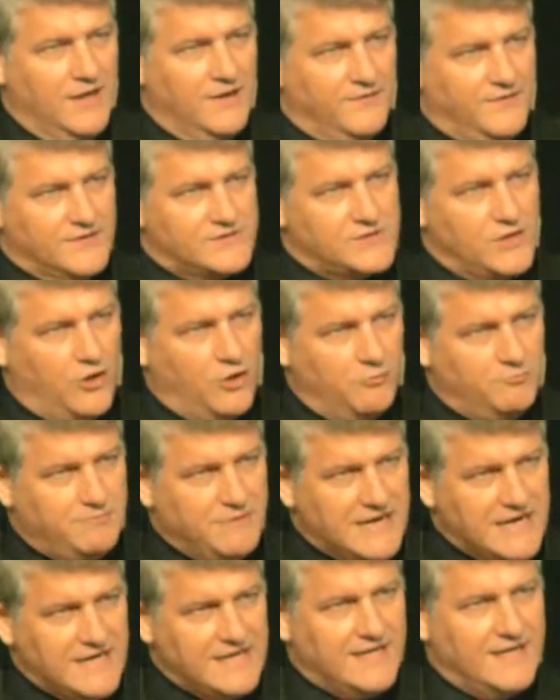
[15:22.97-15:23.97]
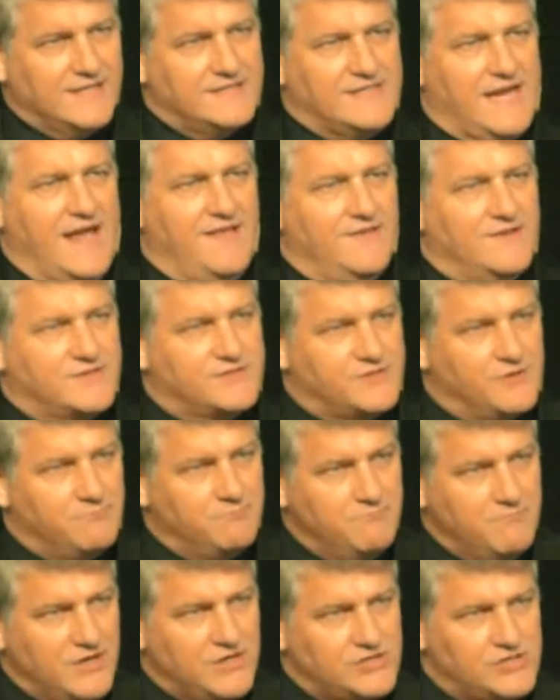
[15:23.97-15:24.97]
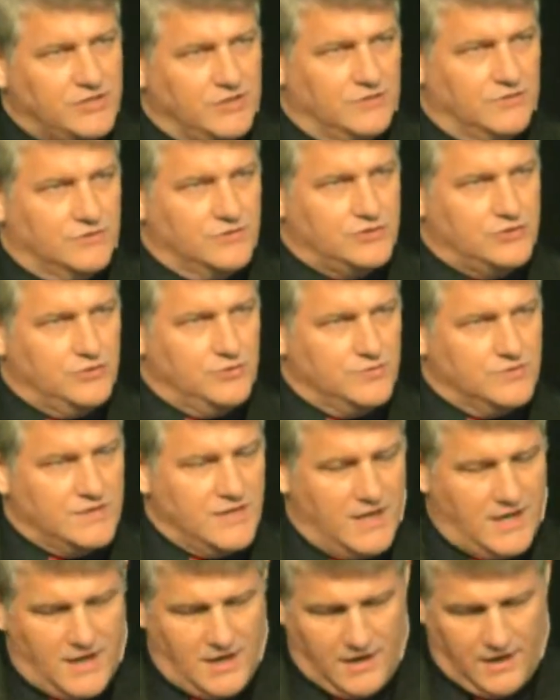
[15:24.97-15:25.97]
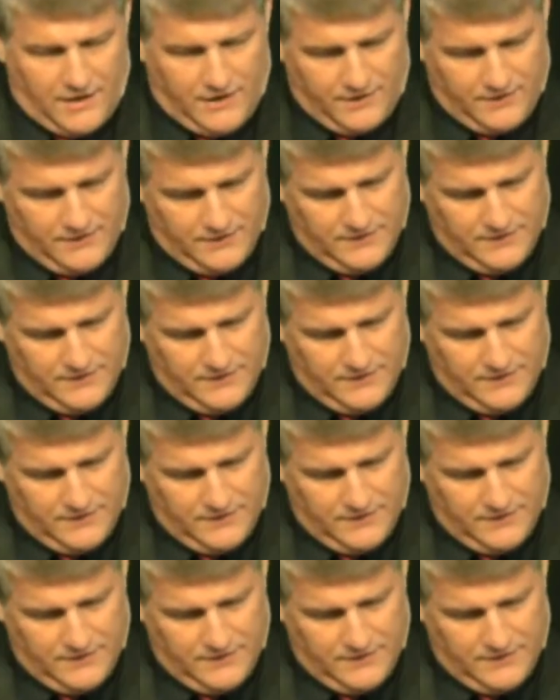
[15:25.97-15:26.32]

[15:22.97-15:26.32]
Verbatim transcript: this obedience and this submission to God.